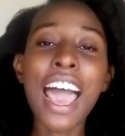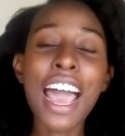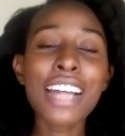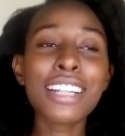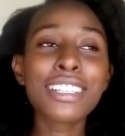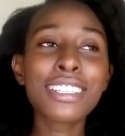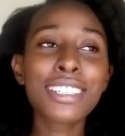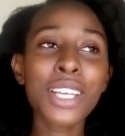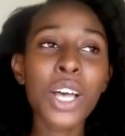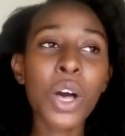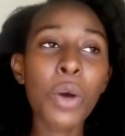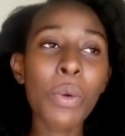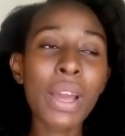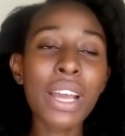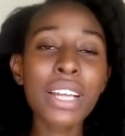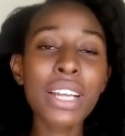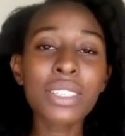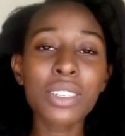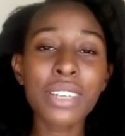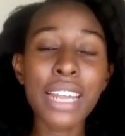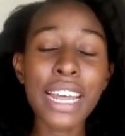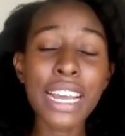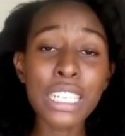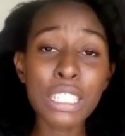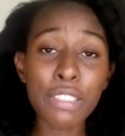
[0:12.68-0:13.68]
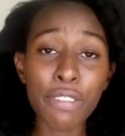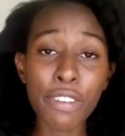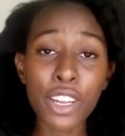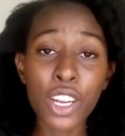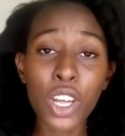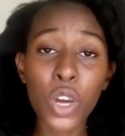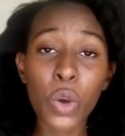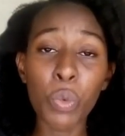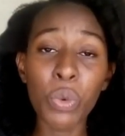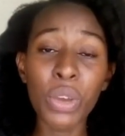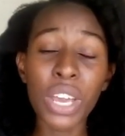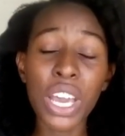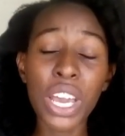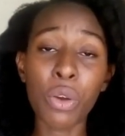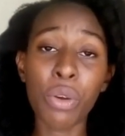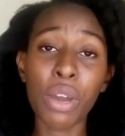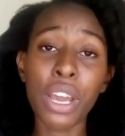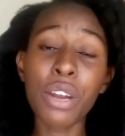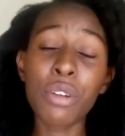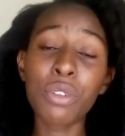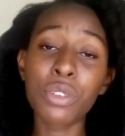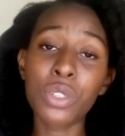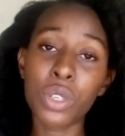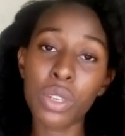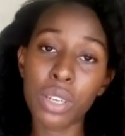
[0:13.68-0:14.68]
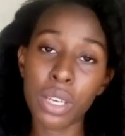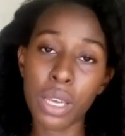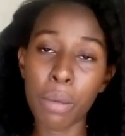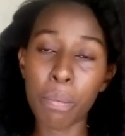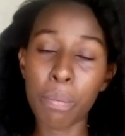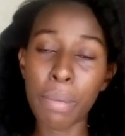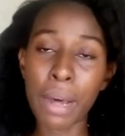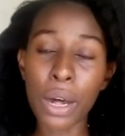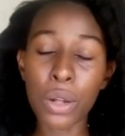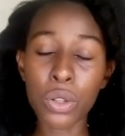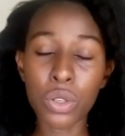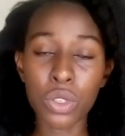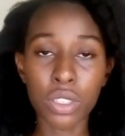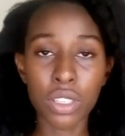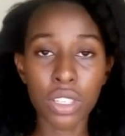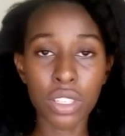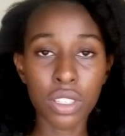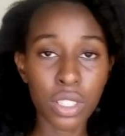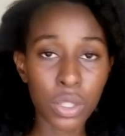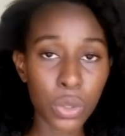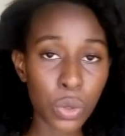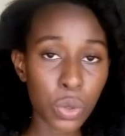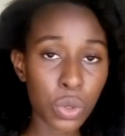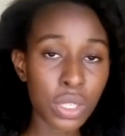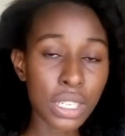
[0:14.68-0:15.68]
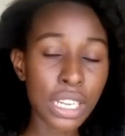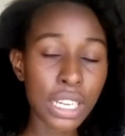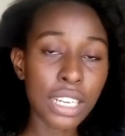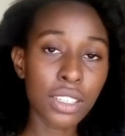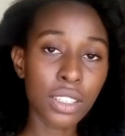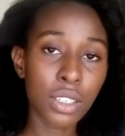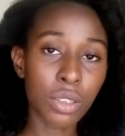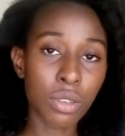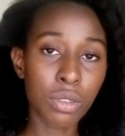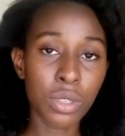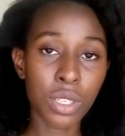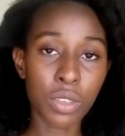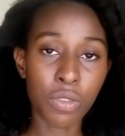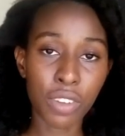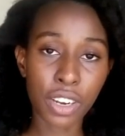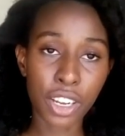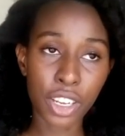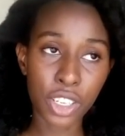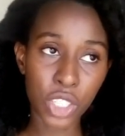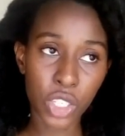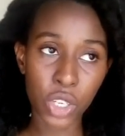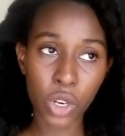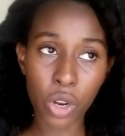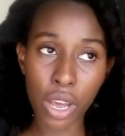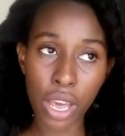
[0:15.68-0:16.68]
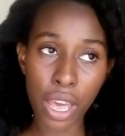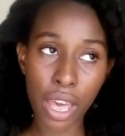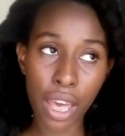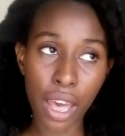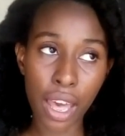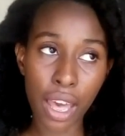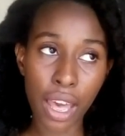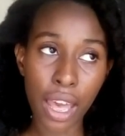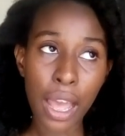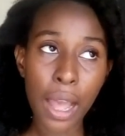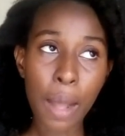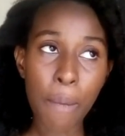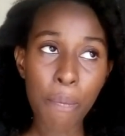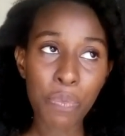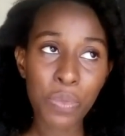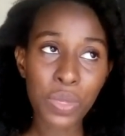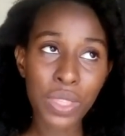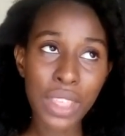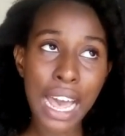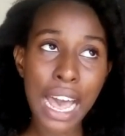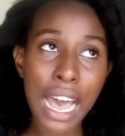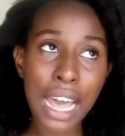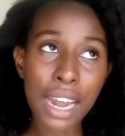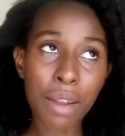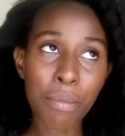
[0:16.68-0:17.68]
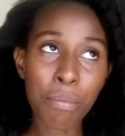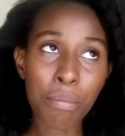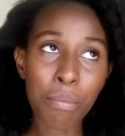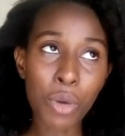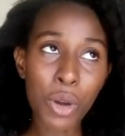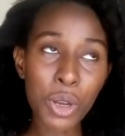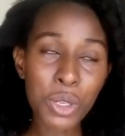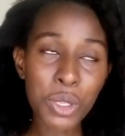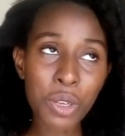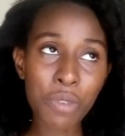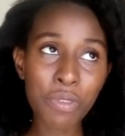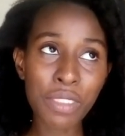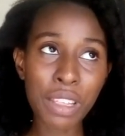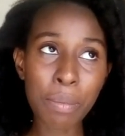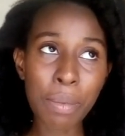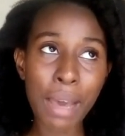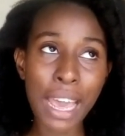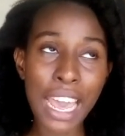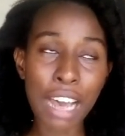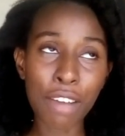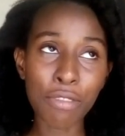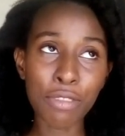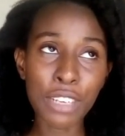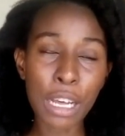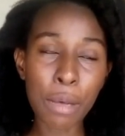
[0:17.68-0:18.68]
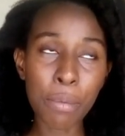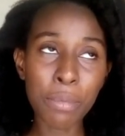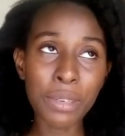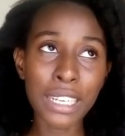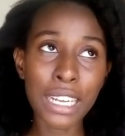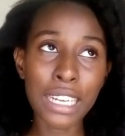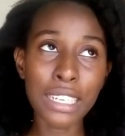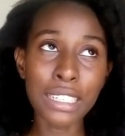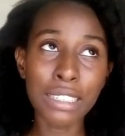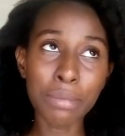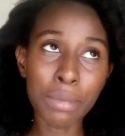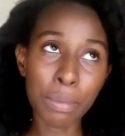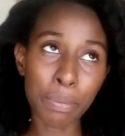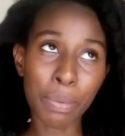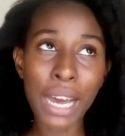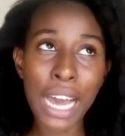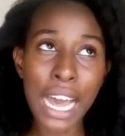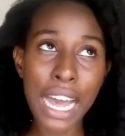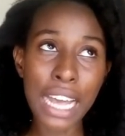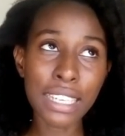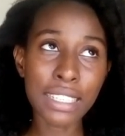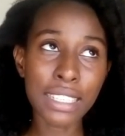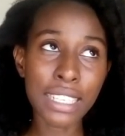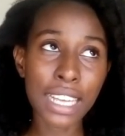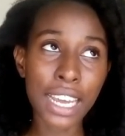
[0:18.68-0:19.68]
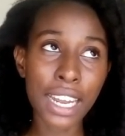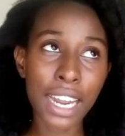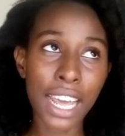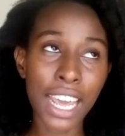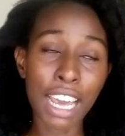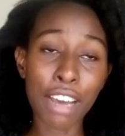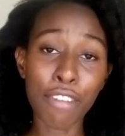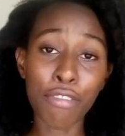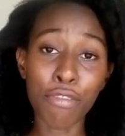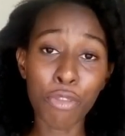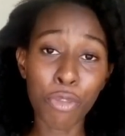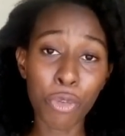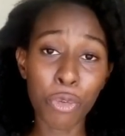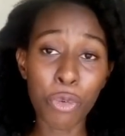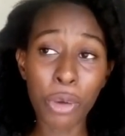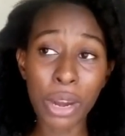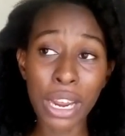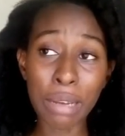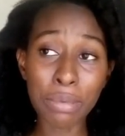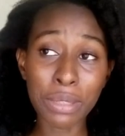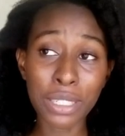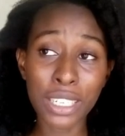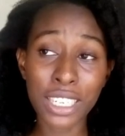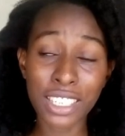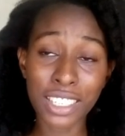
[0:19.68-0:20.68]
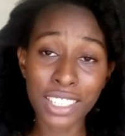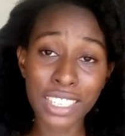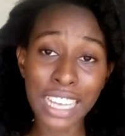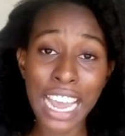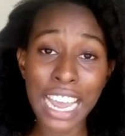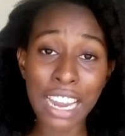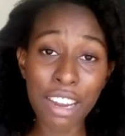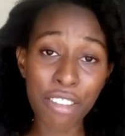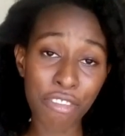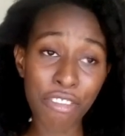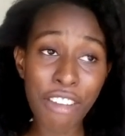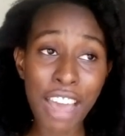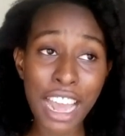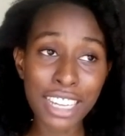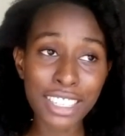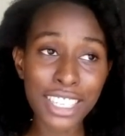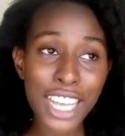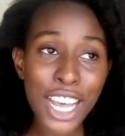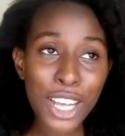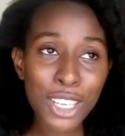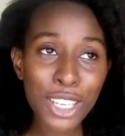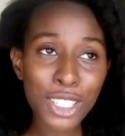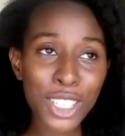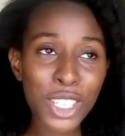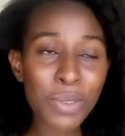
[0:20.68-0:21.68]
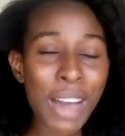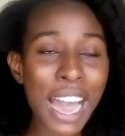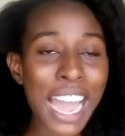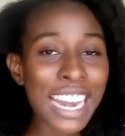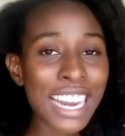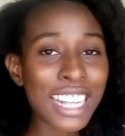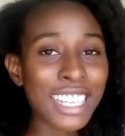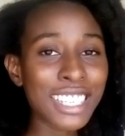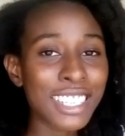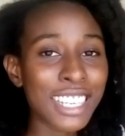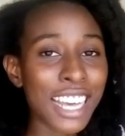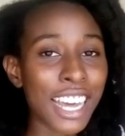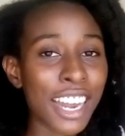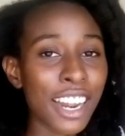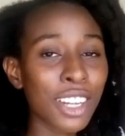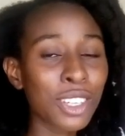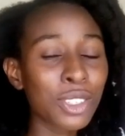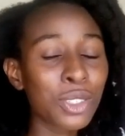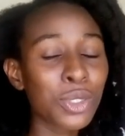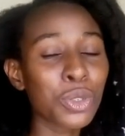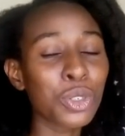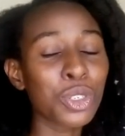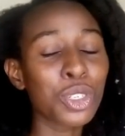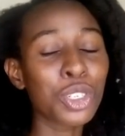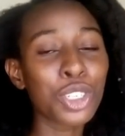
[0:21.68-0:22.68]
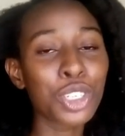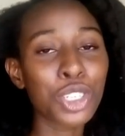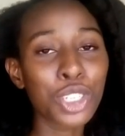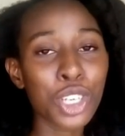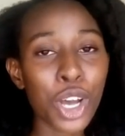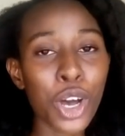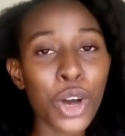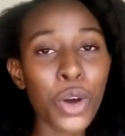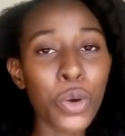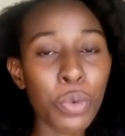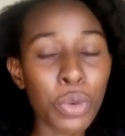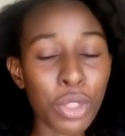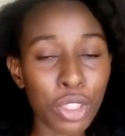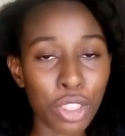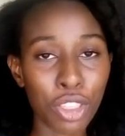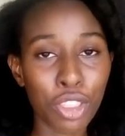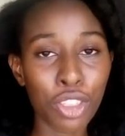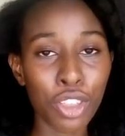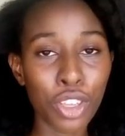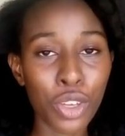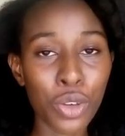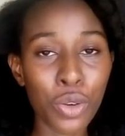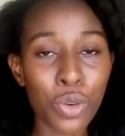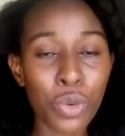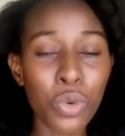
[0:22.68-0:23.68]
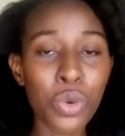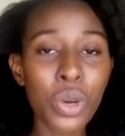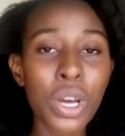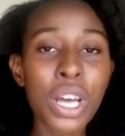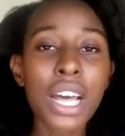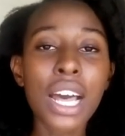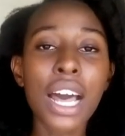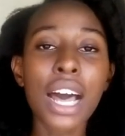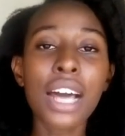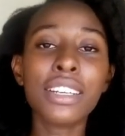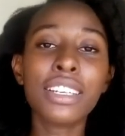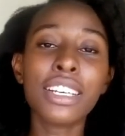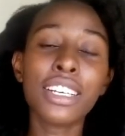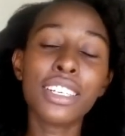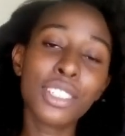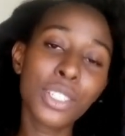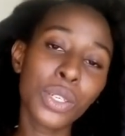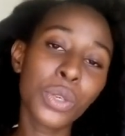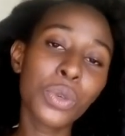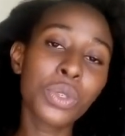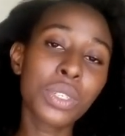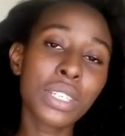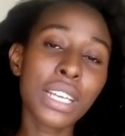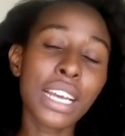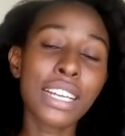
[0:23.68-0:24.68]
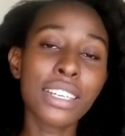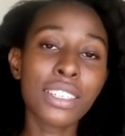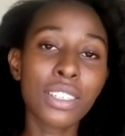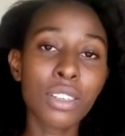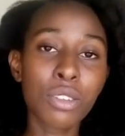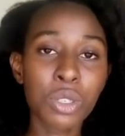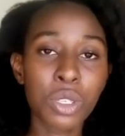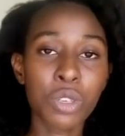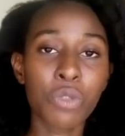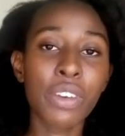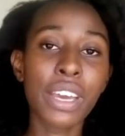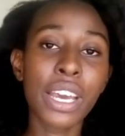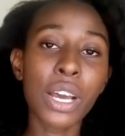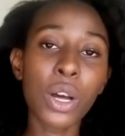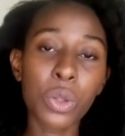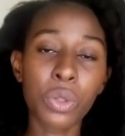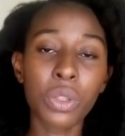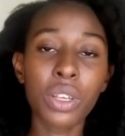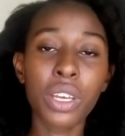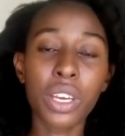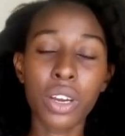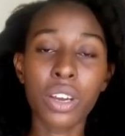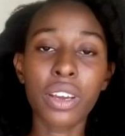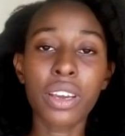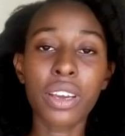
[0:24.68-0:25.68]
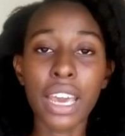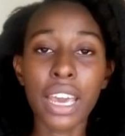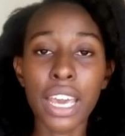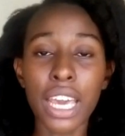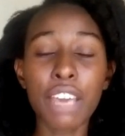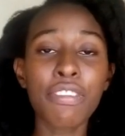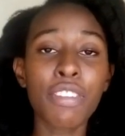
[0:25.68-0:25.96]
And so in today's video, we are going to talk about the do's and don'ts of natural hair. That most of them I have done them in the past and I have braved the side effects. So I decided to share with you the do's and don'ts of healthy hair care.